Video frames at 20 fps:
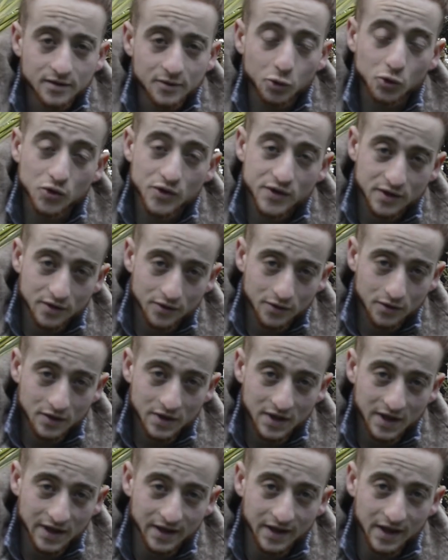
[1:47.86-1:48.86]
Also,
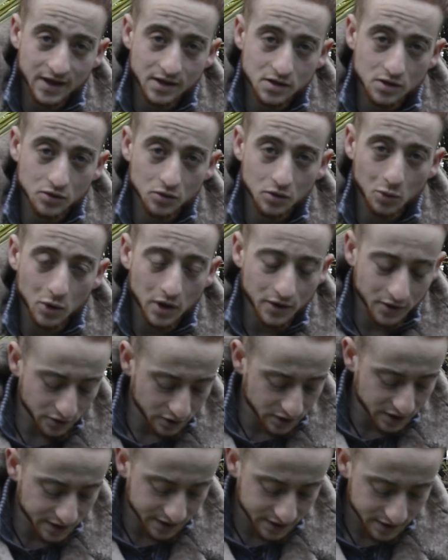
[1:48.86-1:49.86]
in case you were
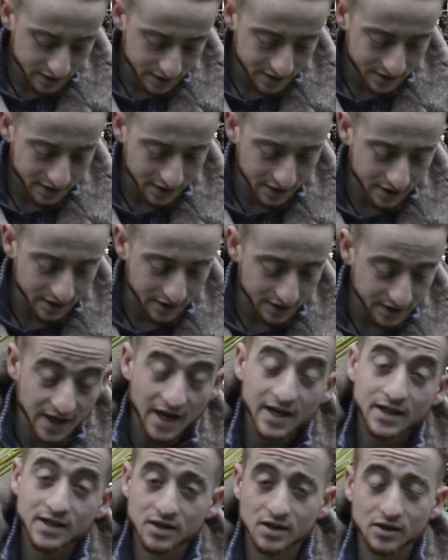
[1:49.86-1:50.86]
wondering,
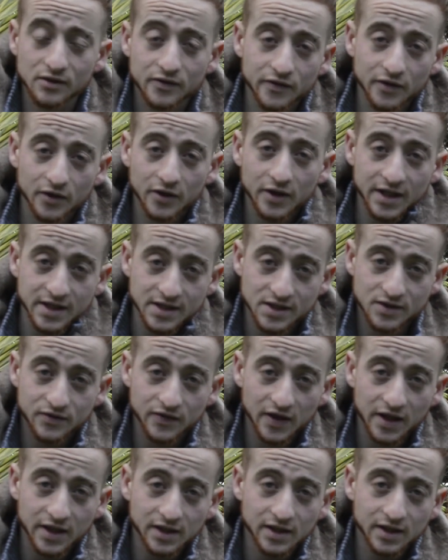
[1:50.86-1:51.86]
yes, the fur is
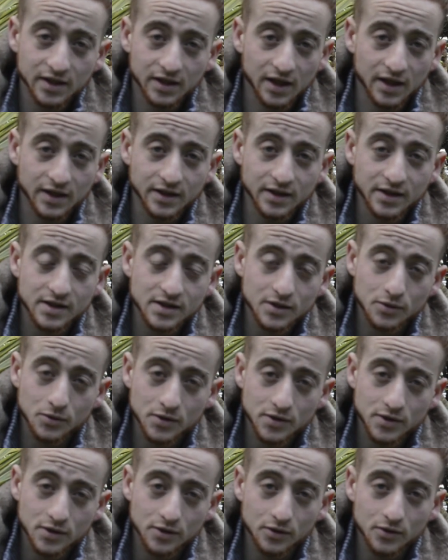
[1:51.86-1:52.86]
fake, and it's
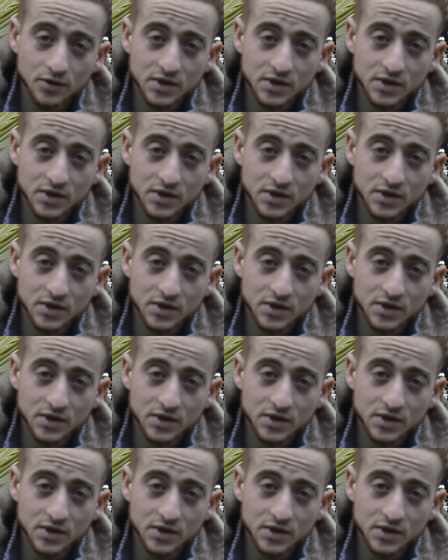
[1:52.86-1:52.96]
also